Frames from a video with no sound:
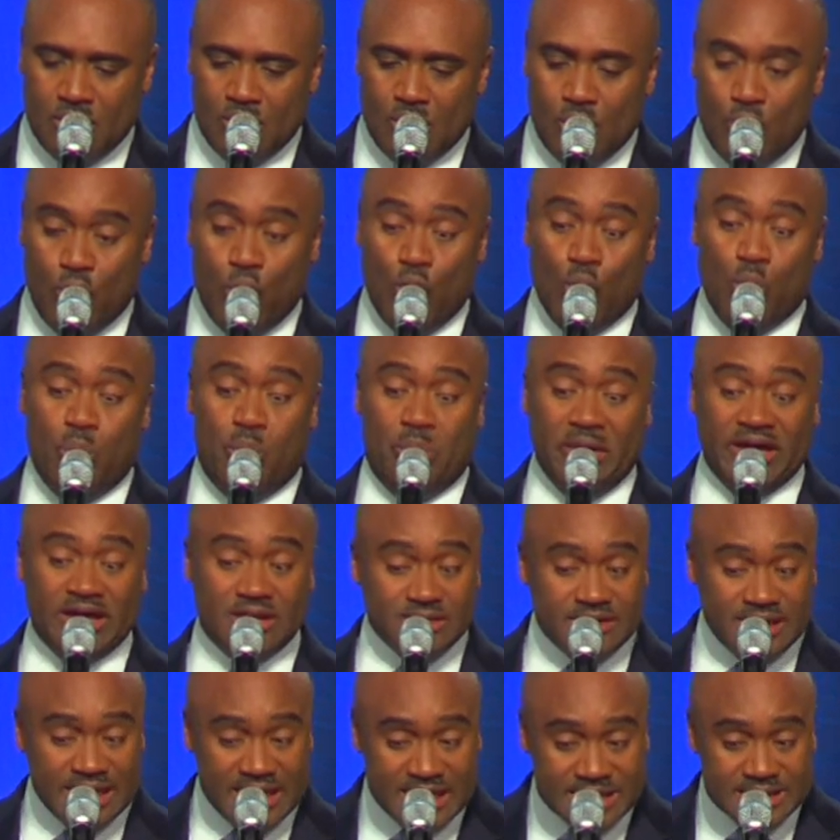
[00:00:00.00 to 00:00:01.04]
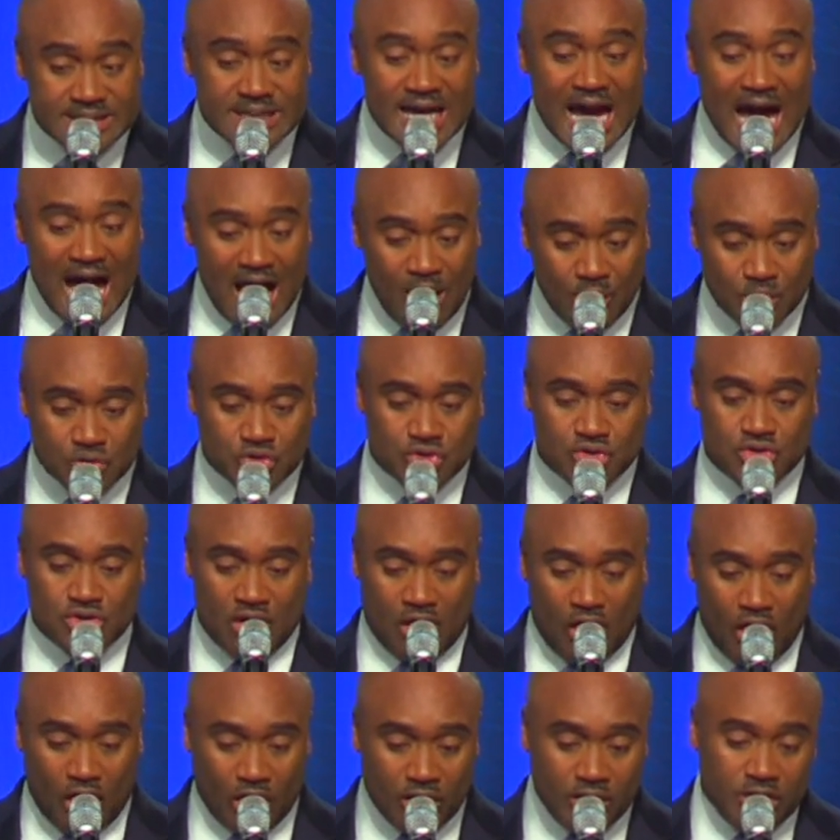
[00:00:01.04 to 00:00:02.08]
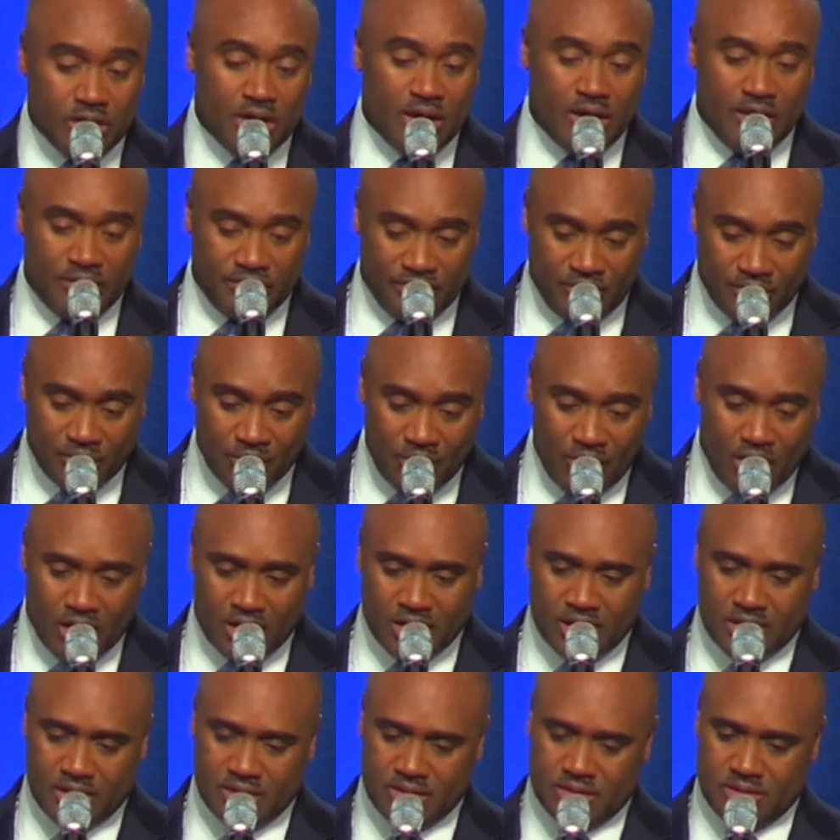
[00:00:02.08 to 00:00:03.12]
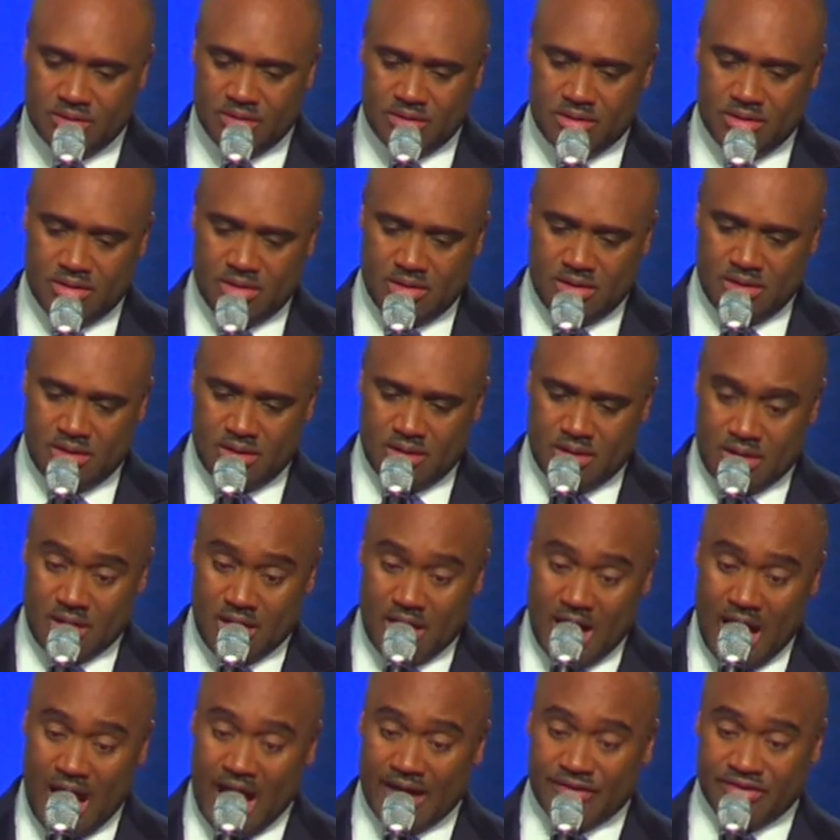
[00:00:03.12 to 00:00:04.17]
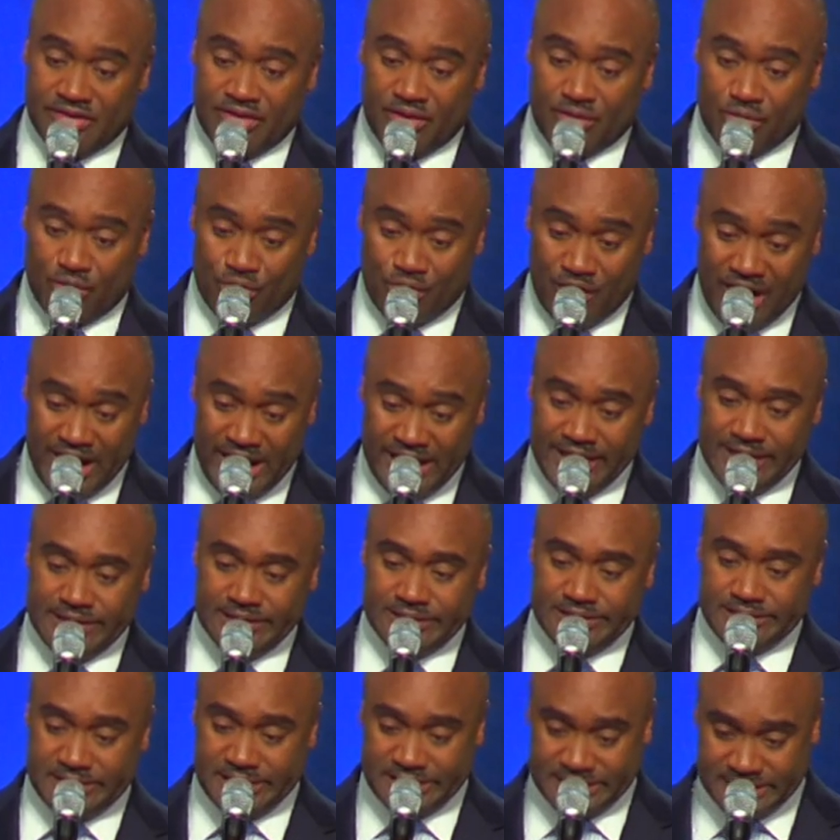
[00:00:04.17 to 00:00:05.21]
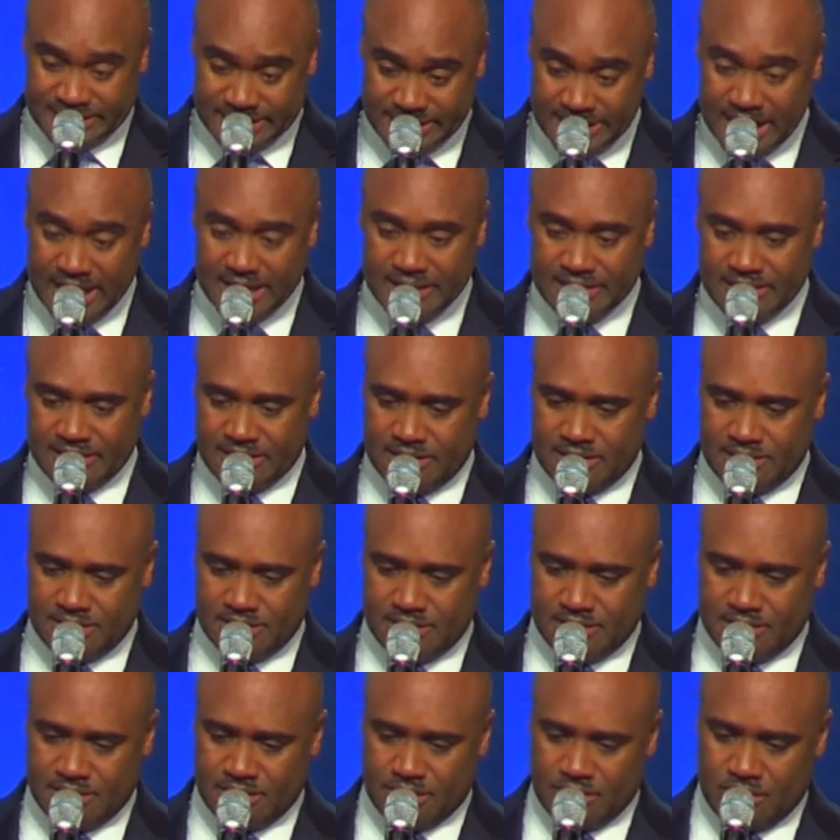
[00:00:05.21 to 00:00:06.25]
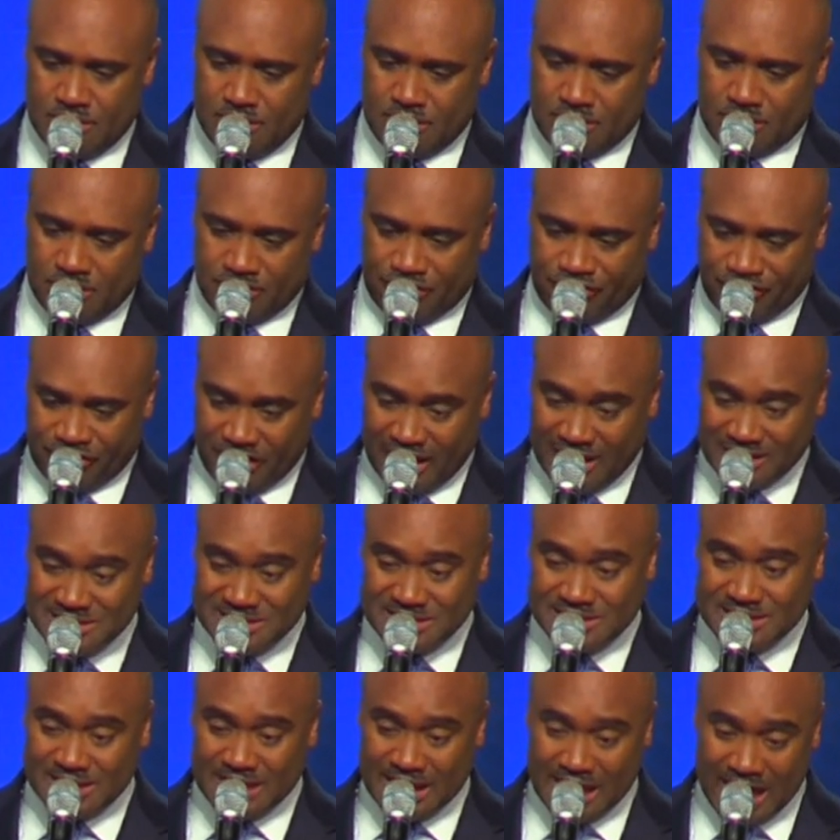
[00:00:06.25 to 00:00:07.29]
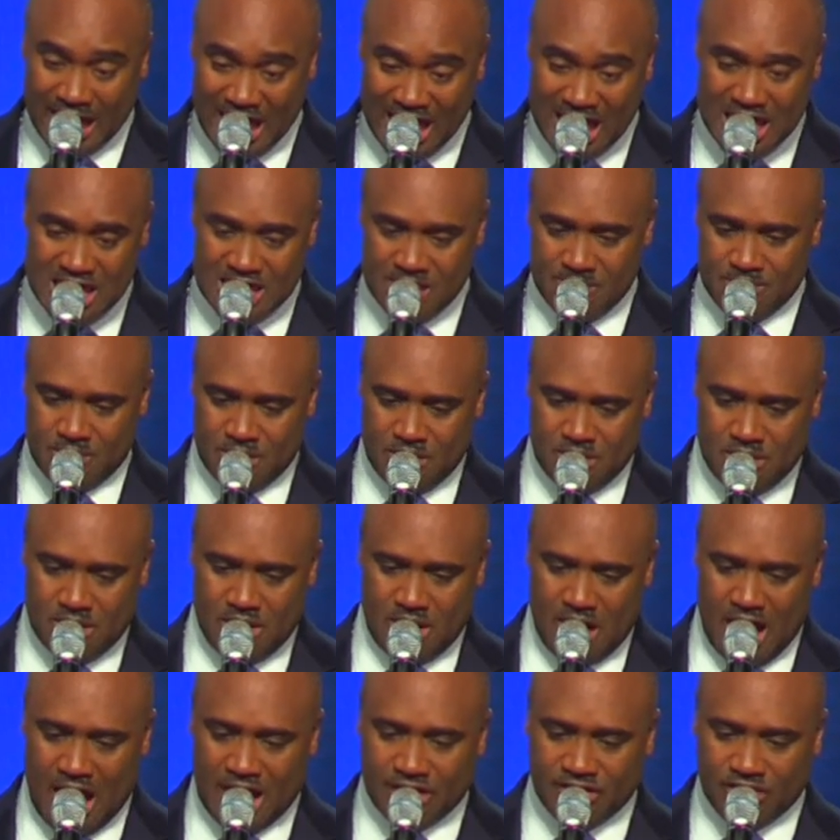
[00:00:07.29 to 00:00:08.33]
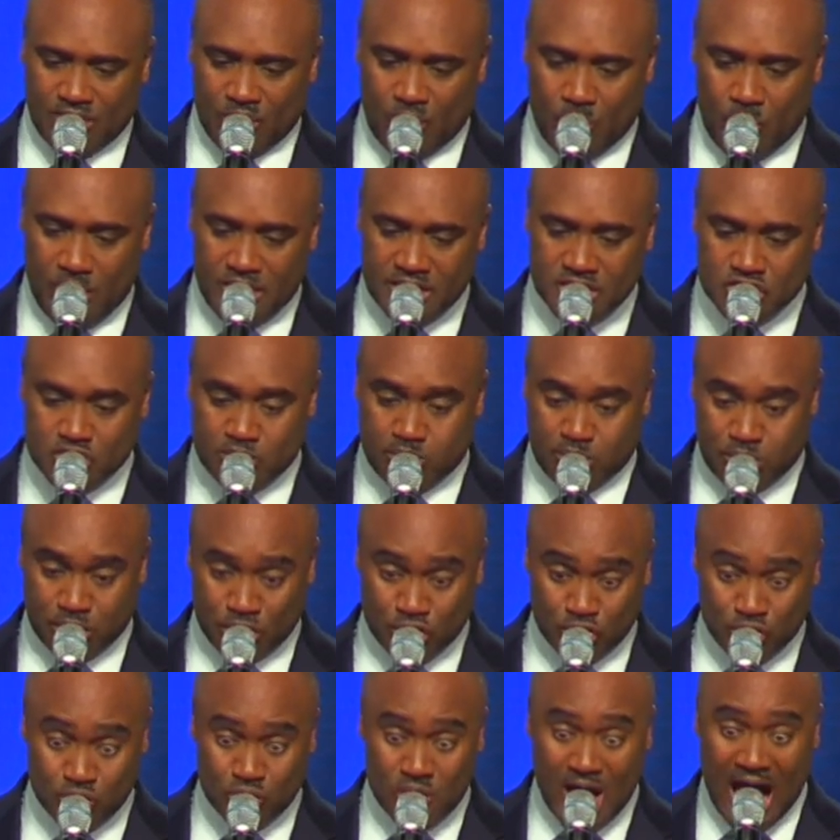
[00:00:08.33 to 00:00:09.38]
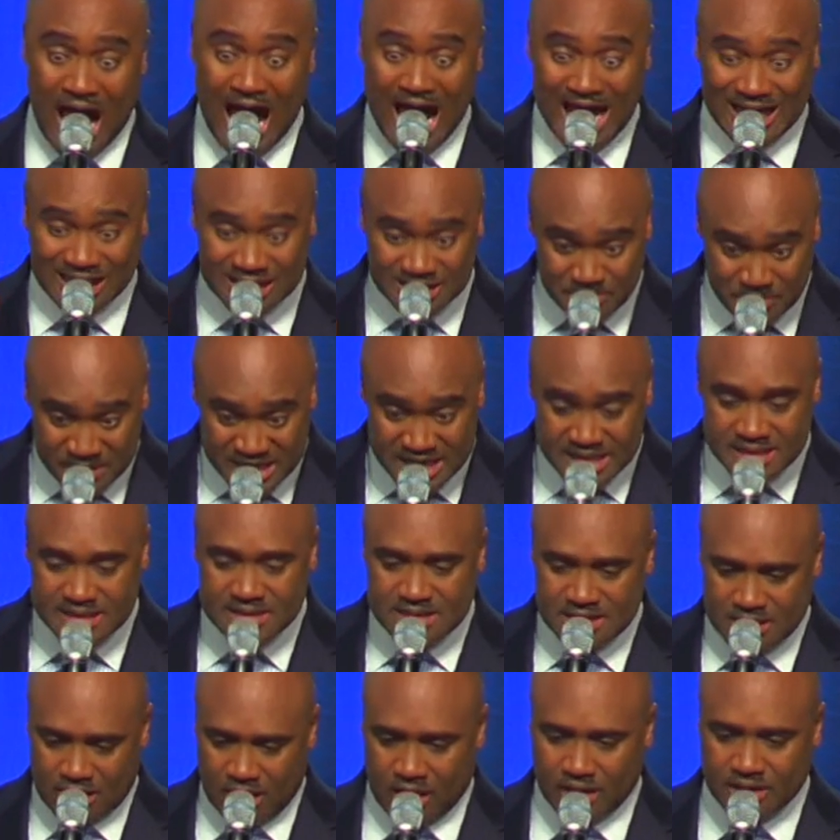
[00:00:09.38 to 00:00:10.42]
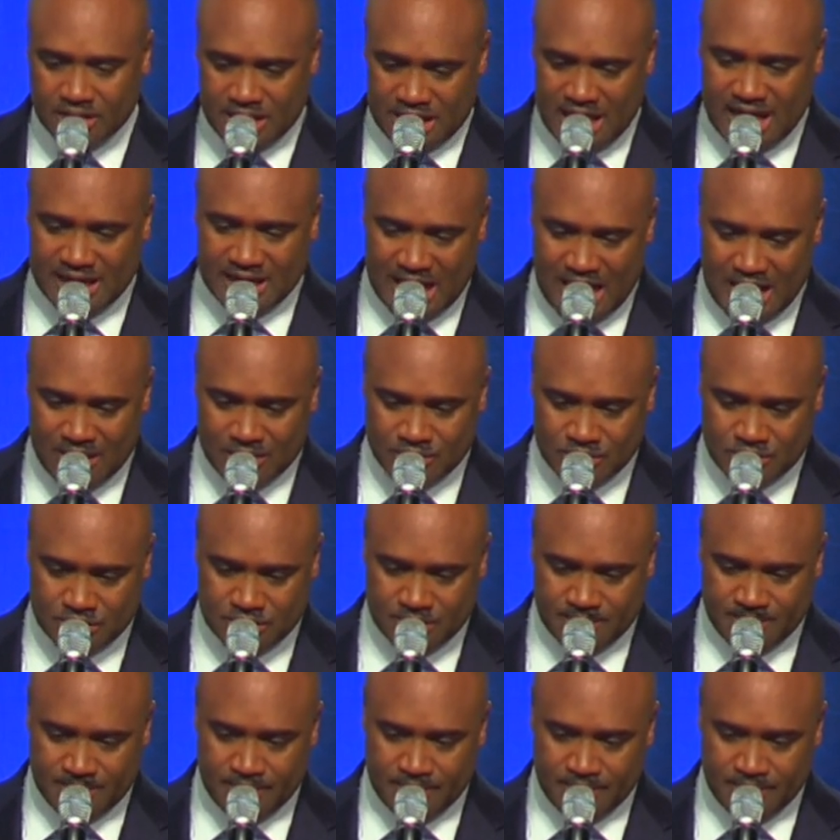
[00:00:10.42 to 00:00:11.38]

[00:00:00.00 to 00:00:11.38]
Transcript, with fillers: who built his house on the rock. And the rain descended, the floods came, and the winds blew and beat on that house.